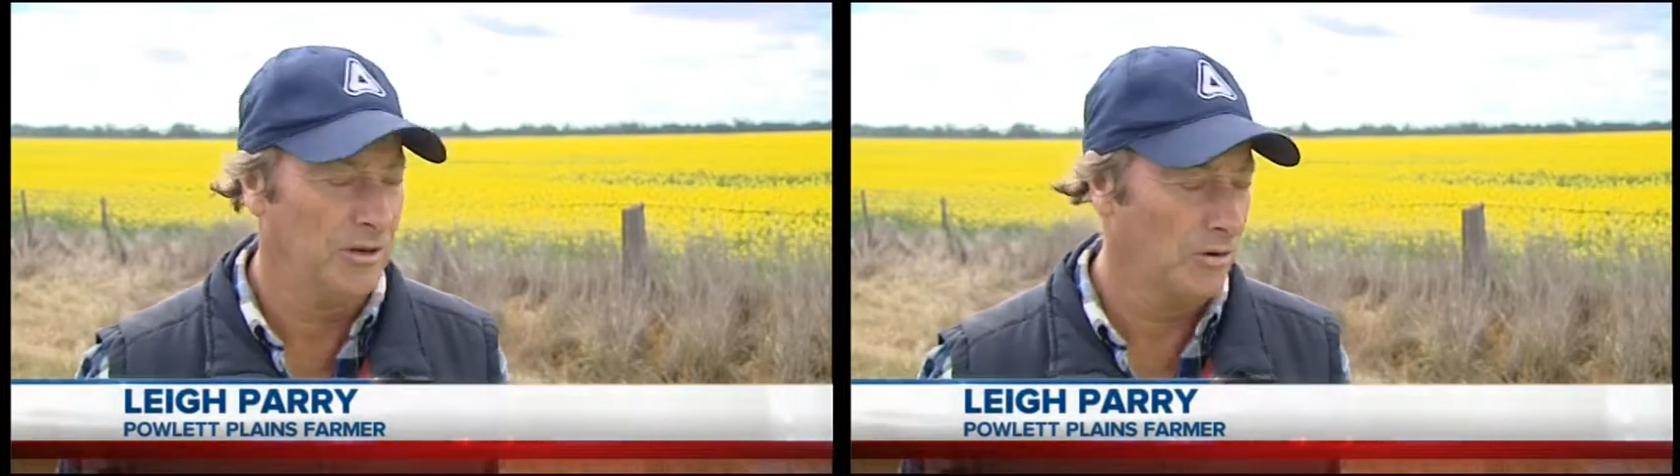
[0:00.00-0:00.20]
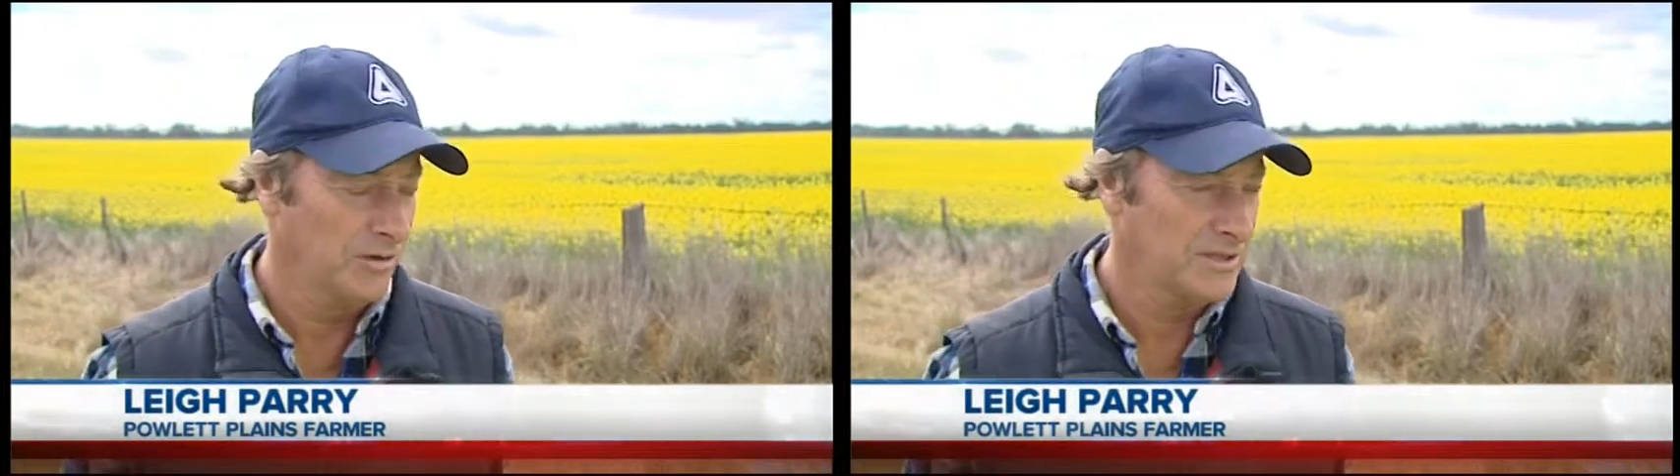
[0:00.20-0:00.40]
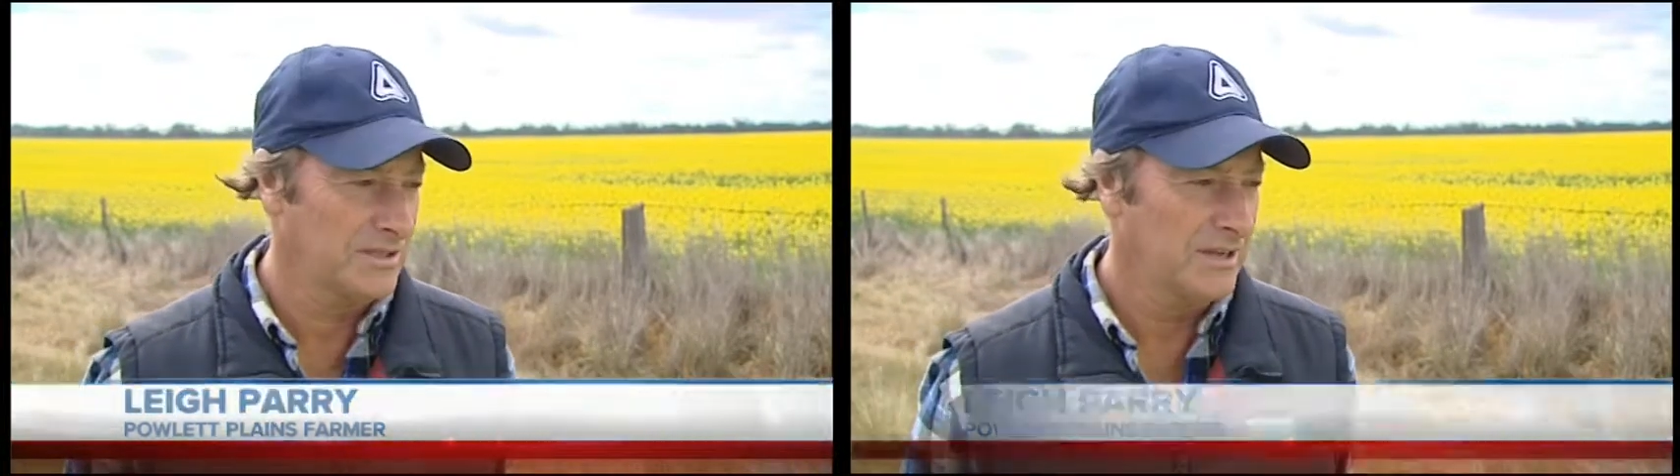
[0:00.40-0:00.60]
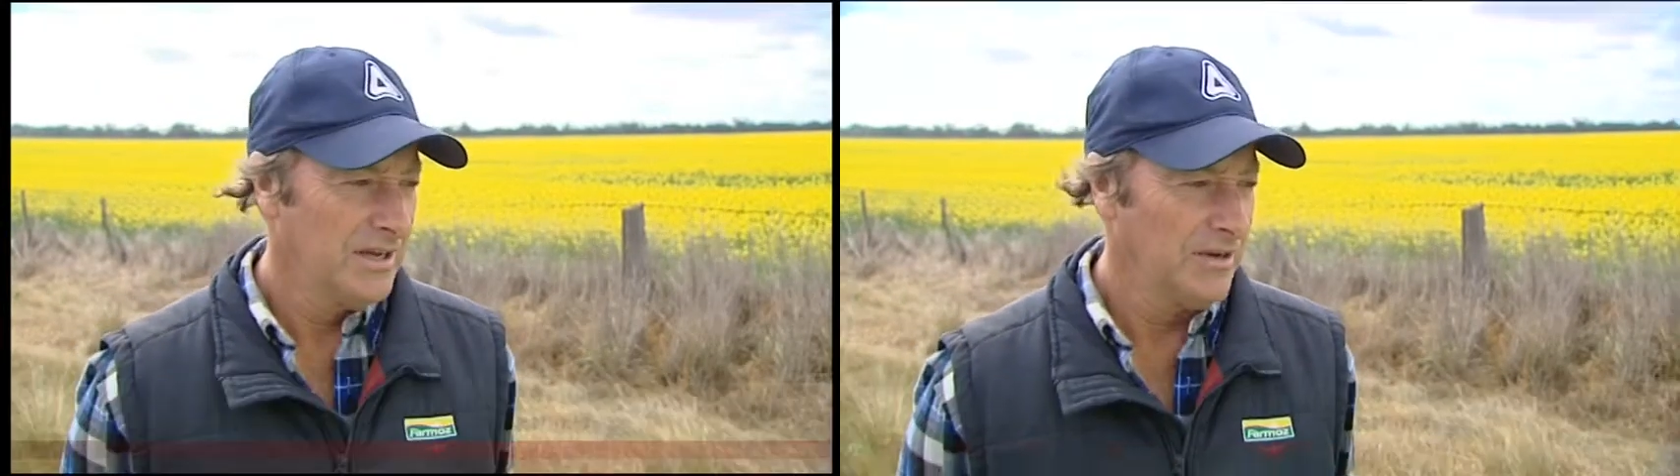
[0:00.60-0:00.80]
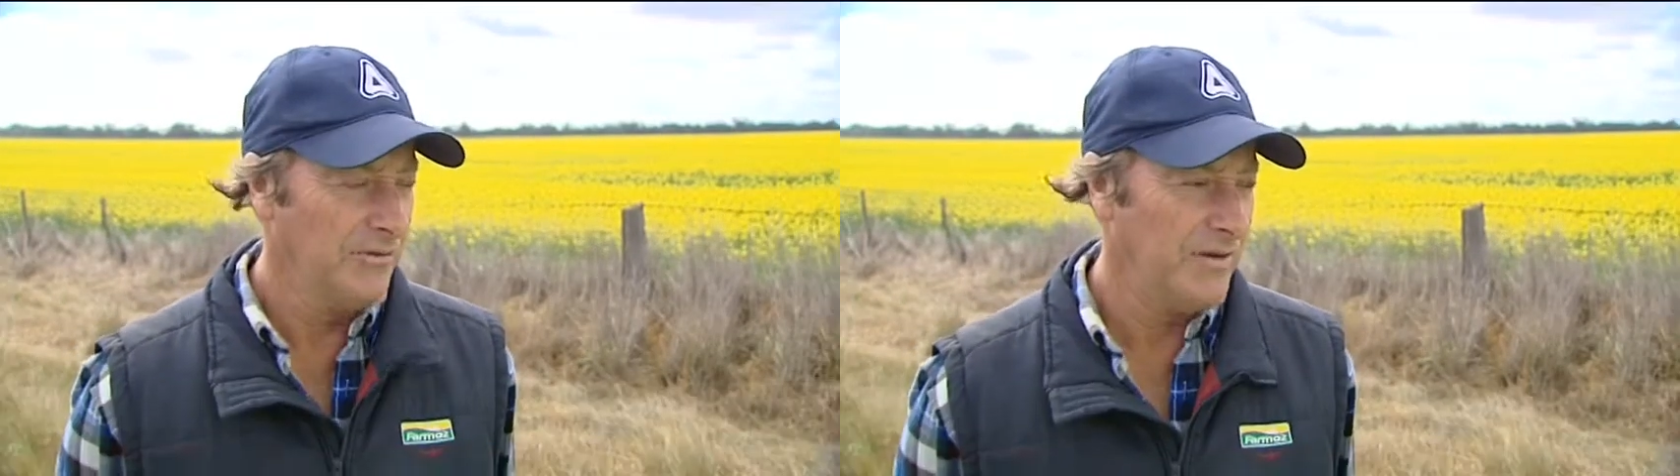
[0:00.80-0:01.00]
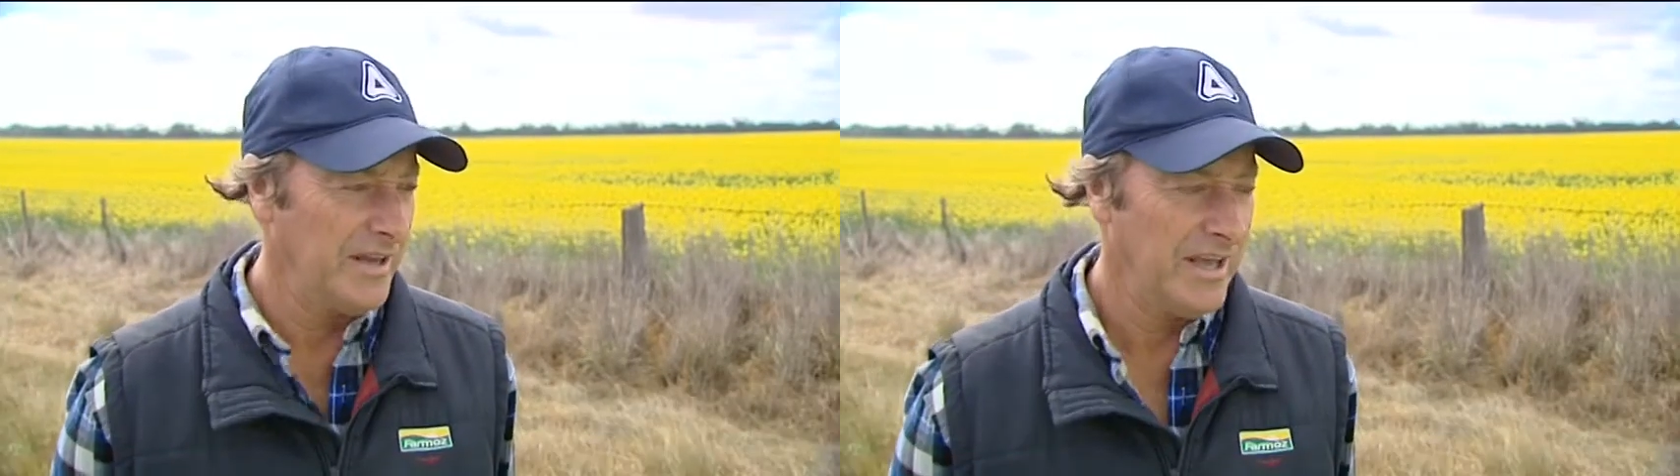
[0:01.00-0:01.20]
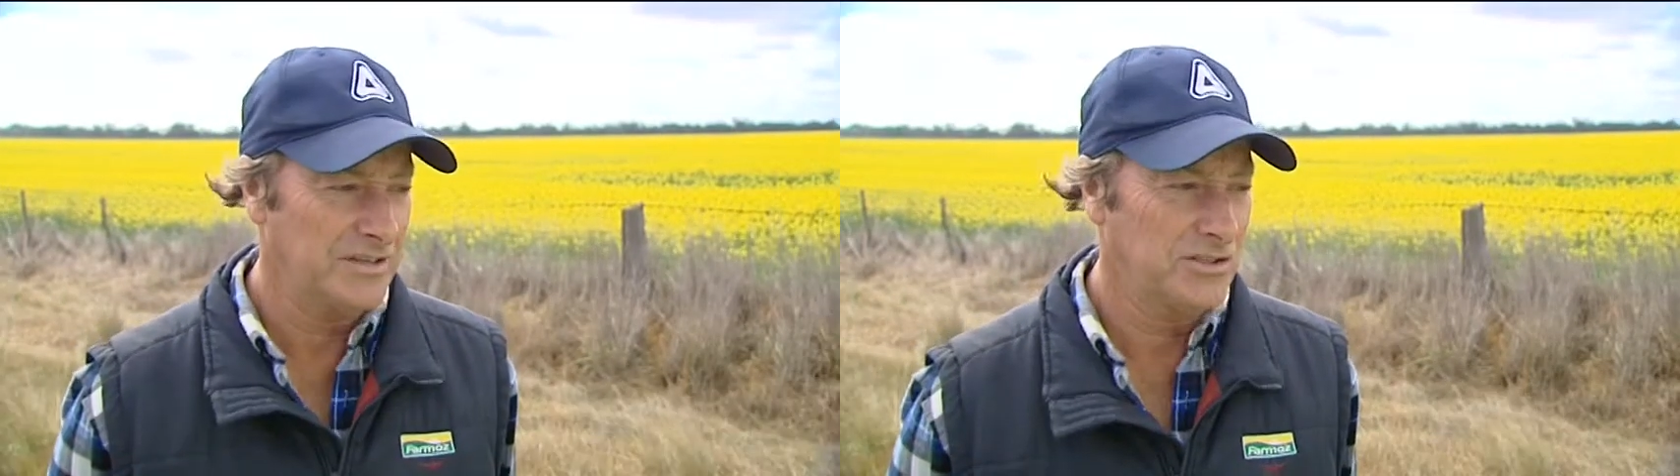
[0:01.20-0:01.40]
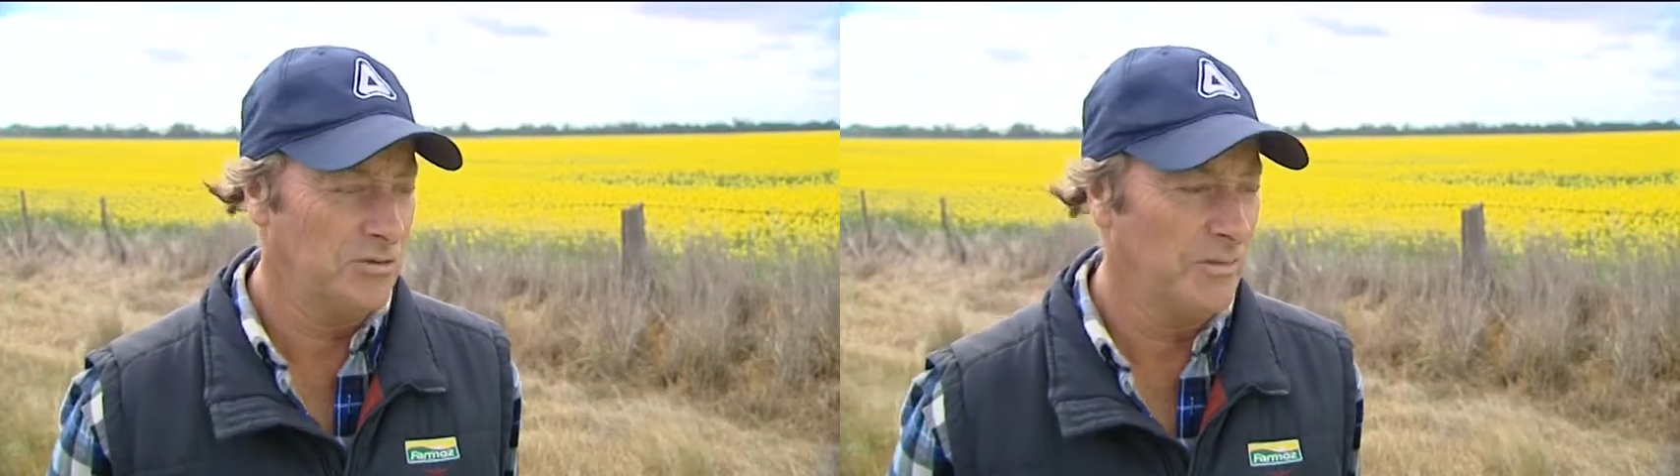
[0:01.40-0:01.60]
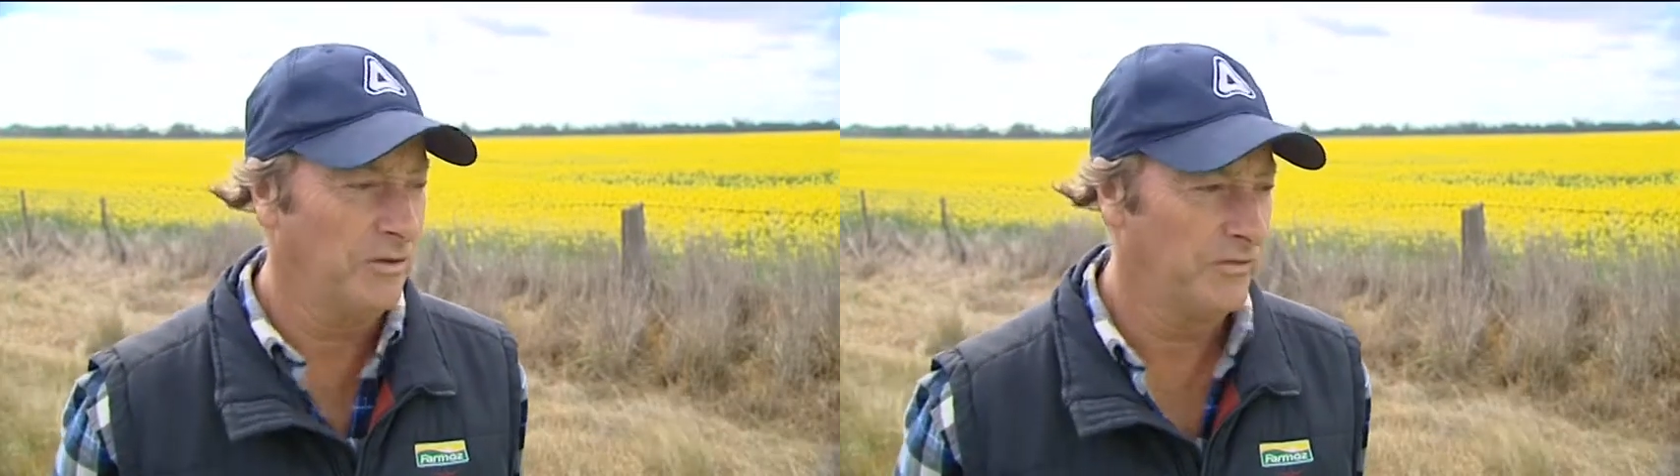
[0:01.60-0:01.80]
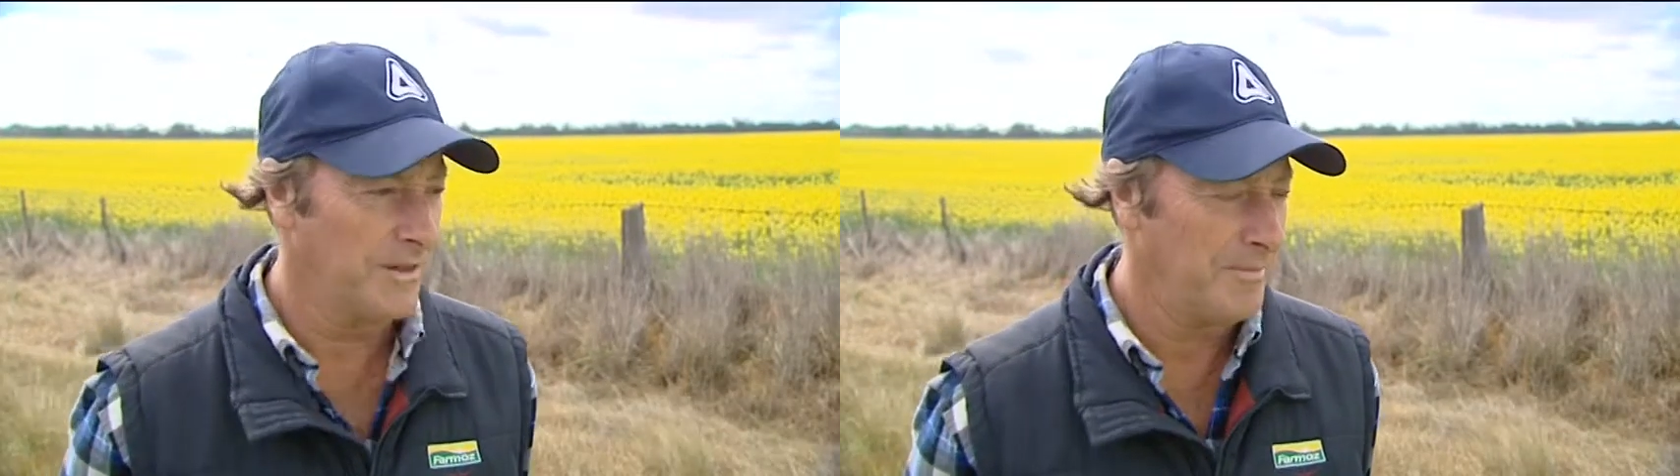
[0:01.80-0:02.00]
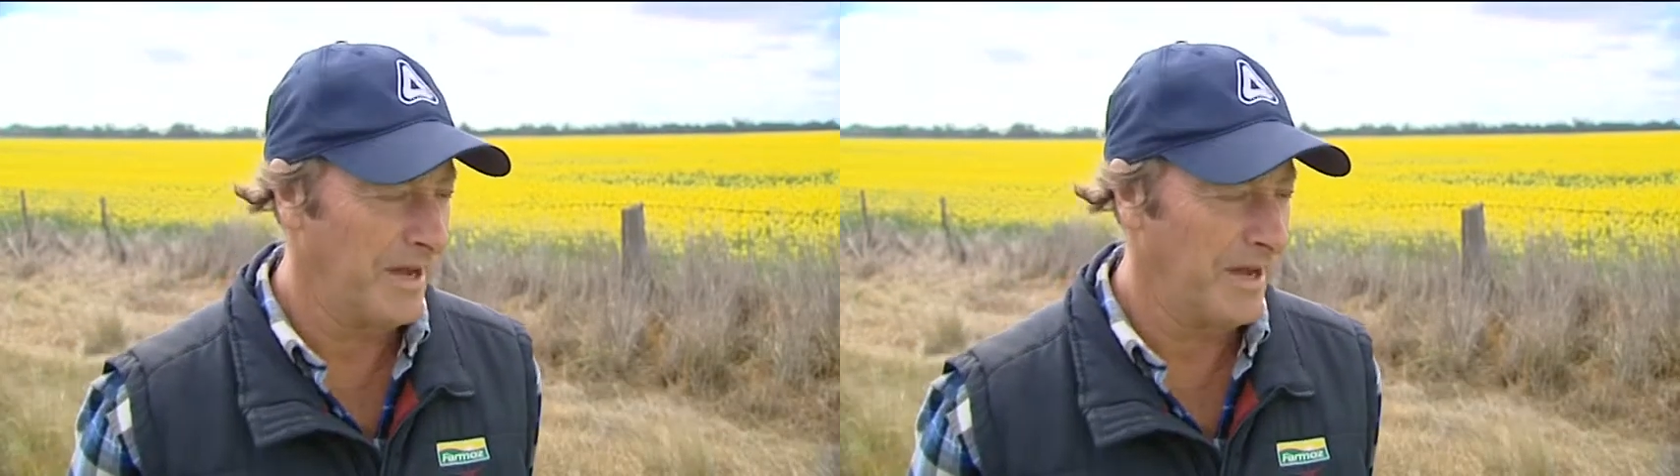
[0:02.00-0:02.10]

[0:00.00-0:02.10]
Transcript: in August we've only had two mil for the